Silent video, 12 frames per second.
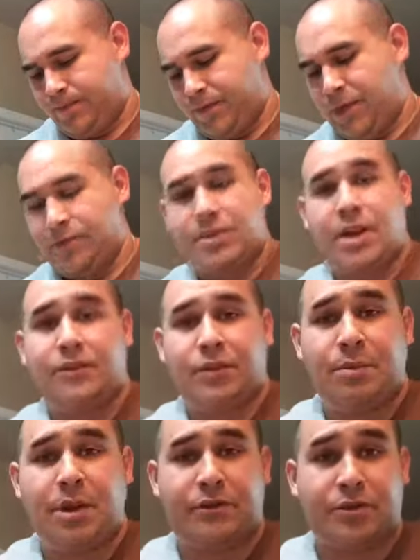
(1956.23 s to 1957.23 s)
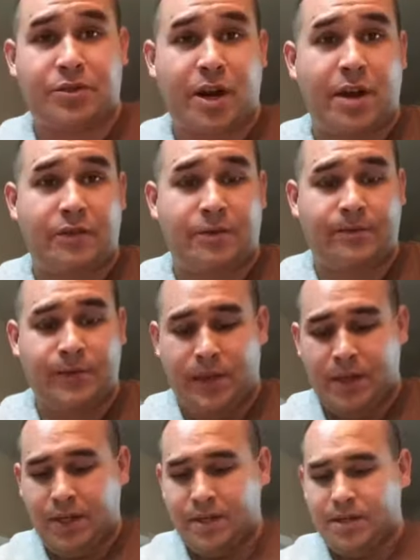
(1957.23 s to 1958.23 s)
And it was definitely made for travel,
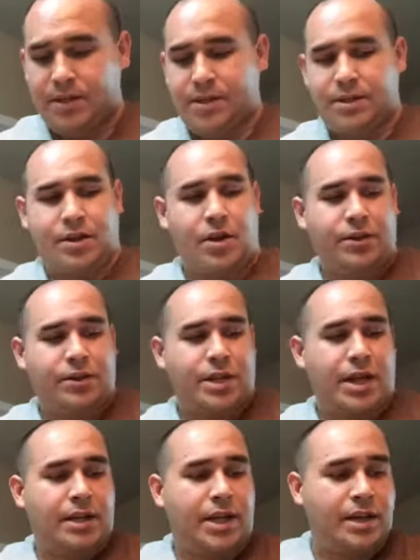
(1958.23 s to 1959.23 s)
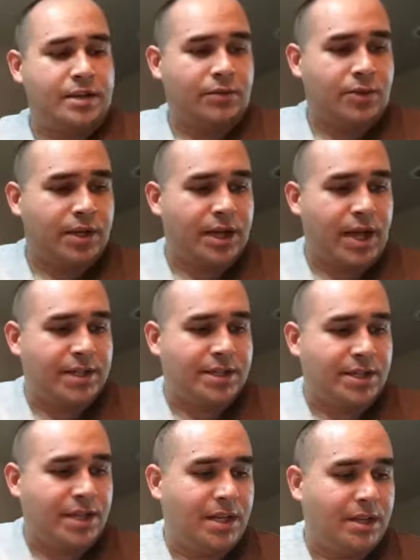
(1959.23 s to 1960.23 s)
because it's all one nice,
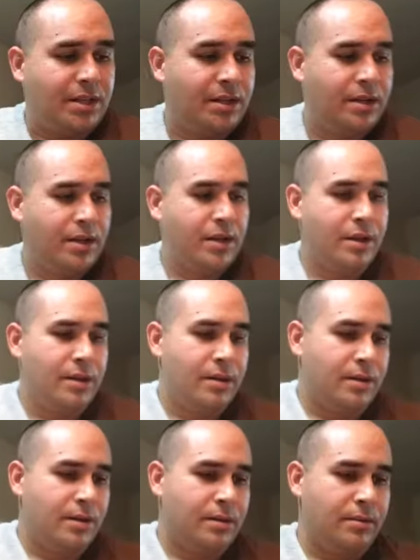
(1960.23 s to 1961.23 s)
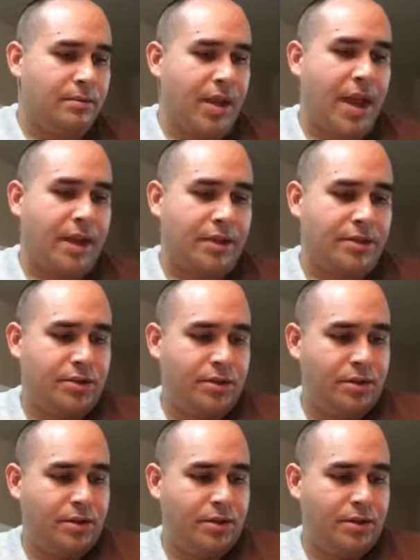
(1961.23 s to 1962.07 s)
neat package.